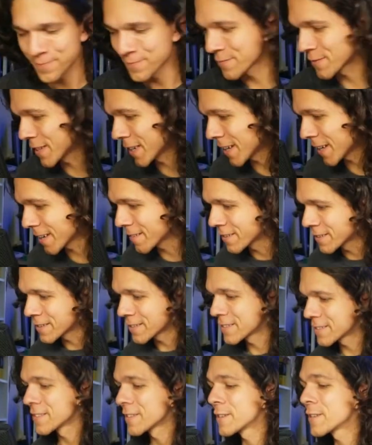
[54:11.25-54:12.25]
Okay,
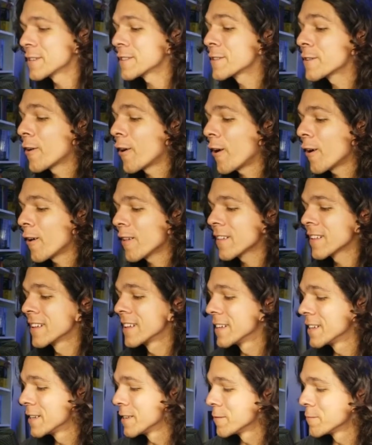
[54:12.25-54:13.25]
good good call
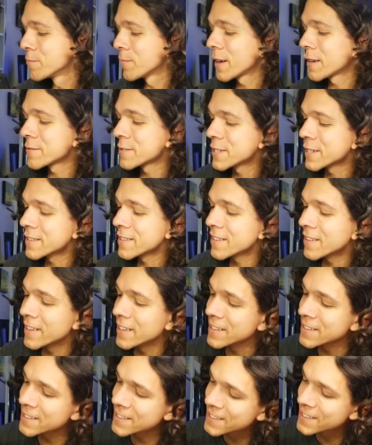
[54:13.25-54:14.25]
mounting the
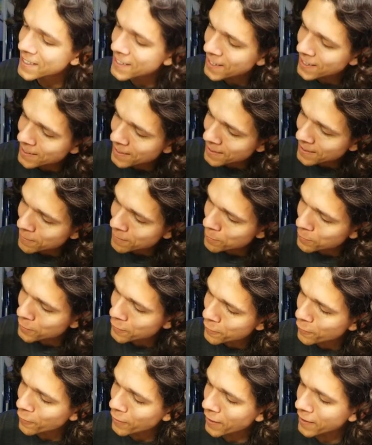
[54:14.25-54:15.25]
lens
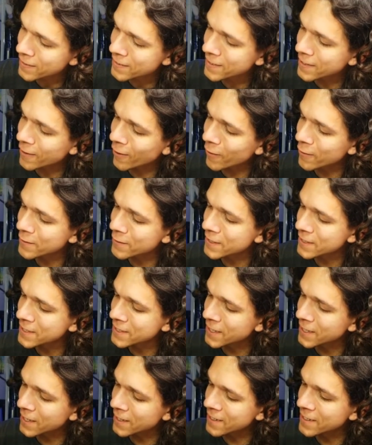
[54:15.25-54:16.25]
before I called it
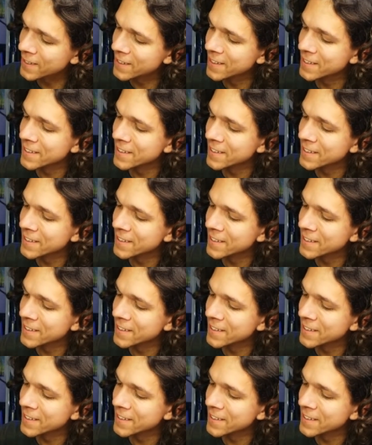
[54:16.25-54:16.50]
done.